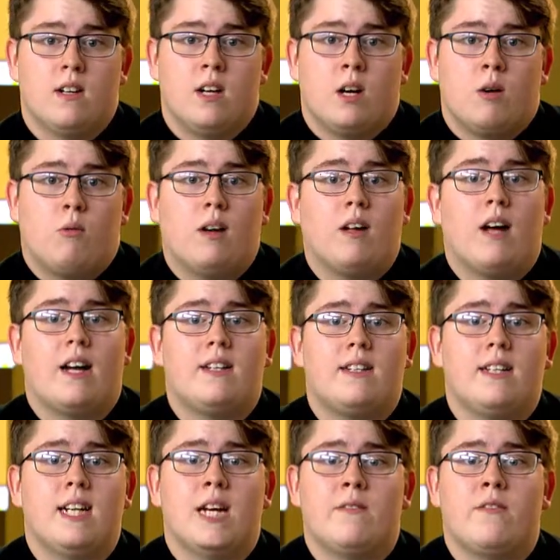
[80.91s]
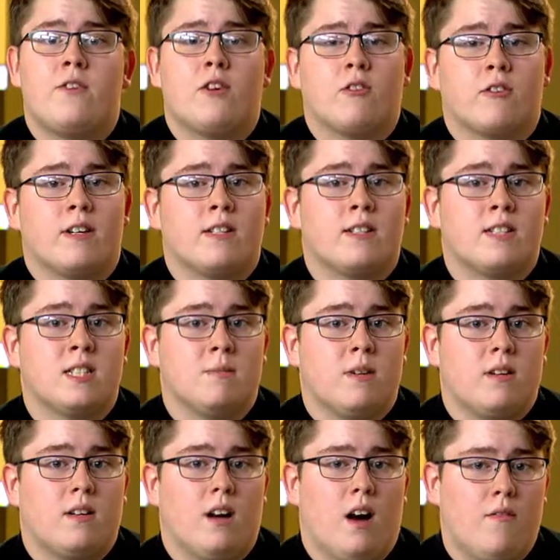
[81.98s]
While I did have a few criticisms
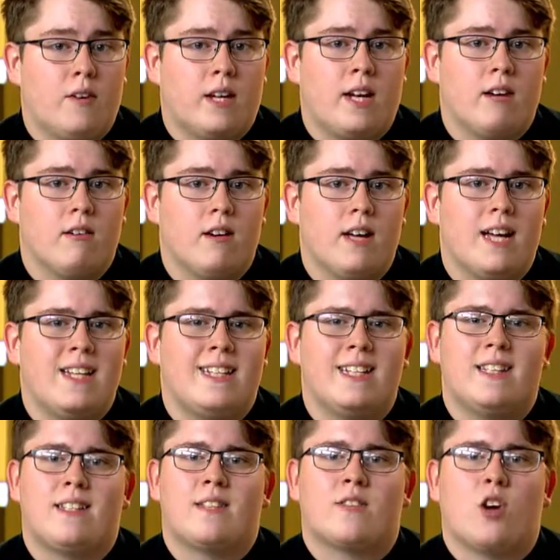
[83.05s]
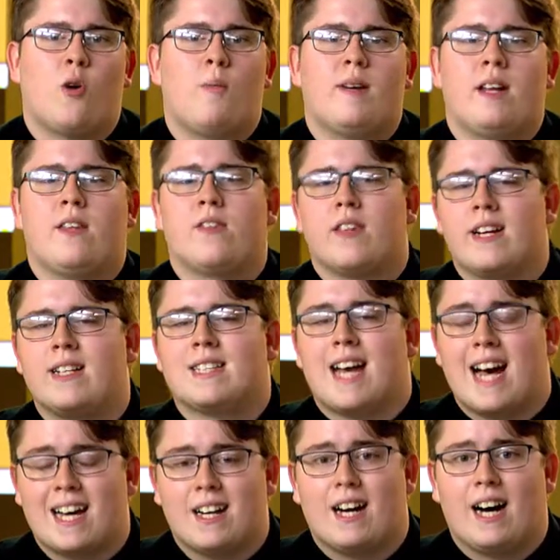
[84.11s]
of Akira, it did so many things
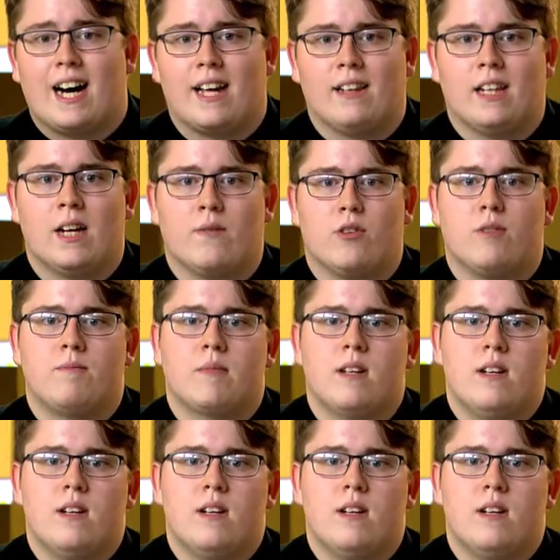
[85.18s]
at a high level.